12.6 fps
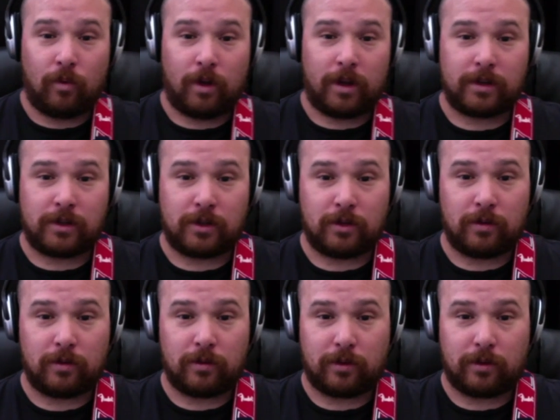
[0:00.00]
1,
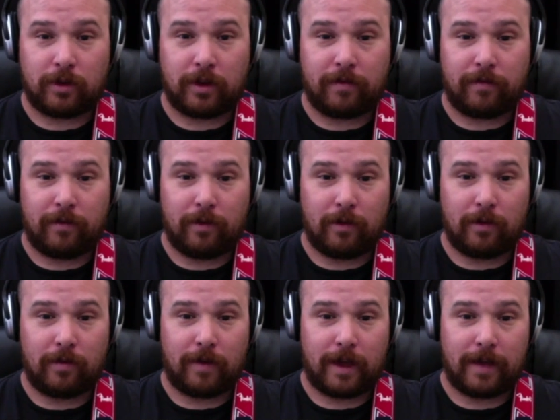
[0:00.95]
2, 3,
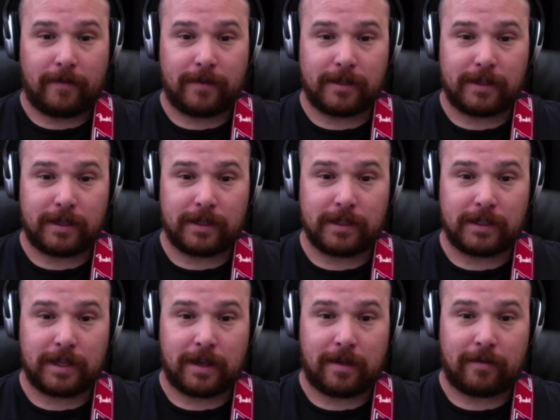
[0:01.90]
4, 5, 6,
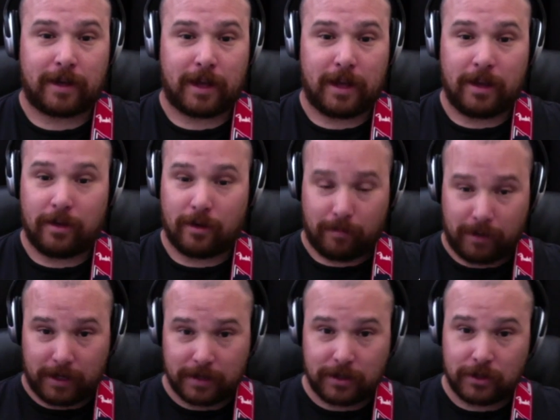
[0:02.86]
7, 8. You can
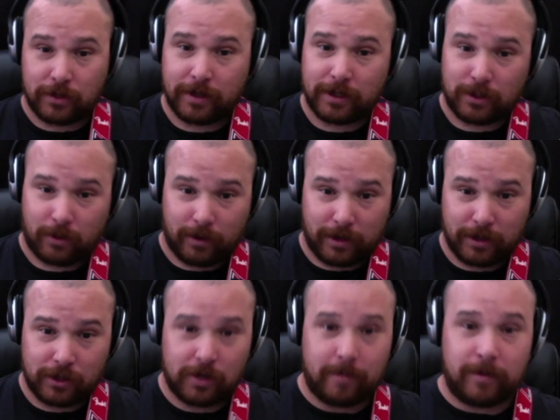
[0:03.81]
pluck the strings or you
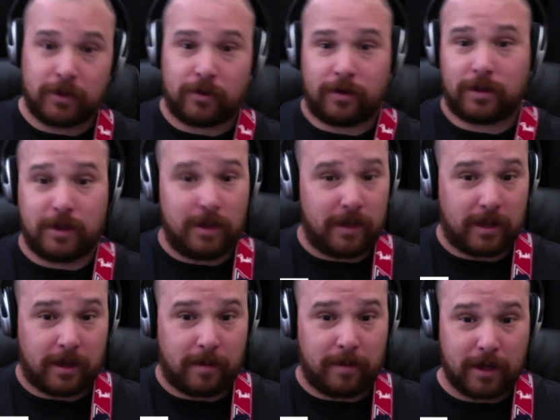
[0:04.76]
can strum the strings.
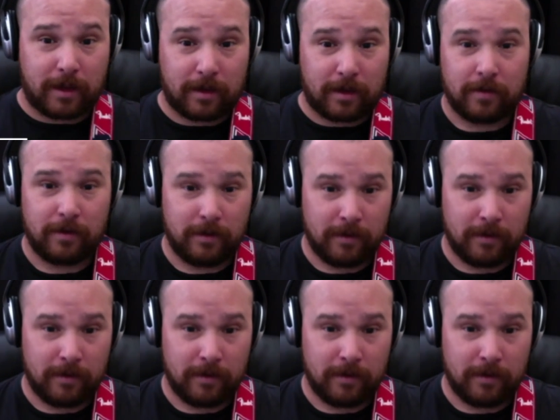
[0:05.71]
Got to pick.